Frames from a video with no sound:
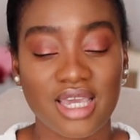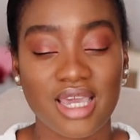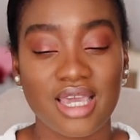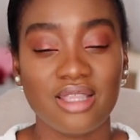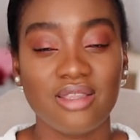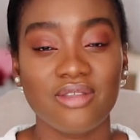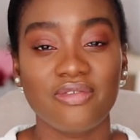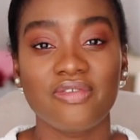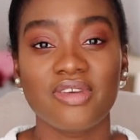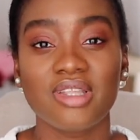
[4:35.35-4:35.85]

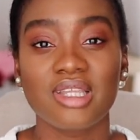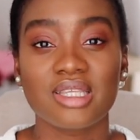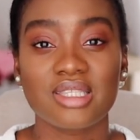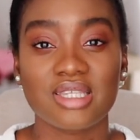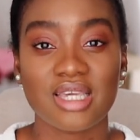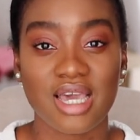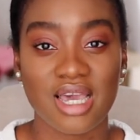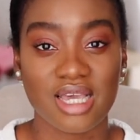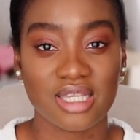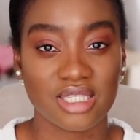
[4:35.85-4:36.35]

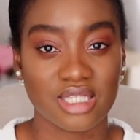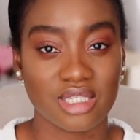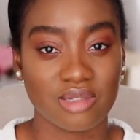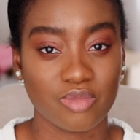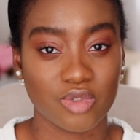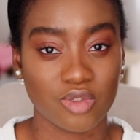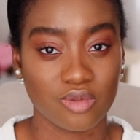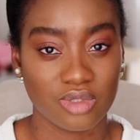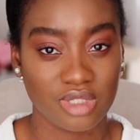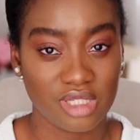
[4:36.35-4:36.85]

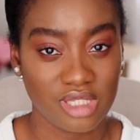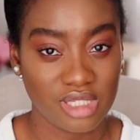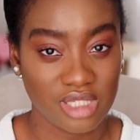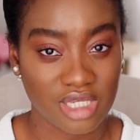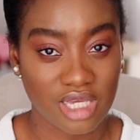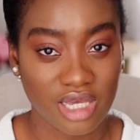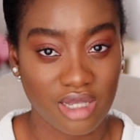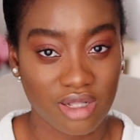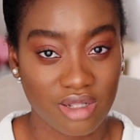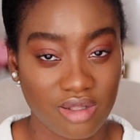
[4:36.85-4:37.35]
infinitesimal
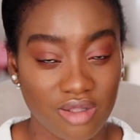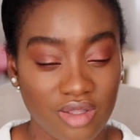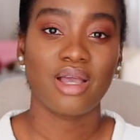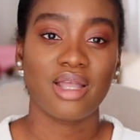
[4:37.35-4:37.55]
detail.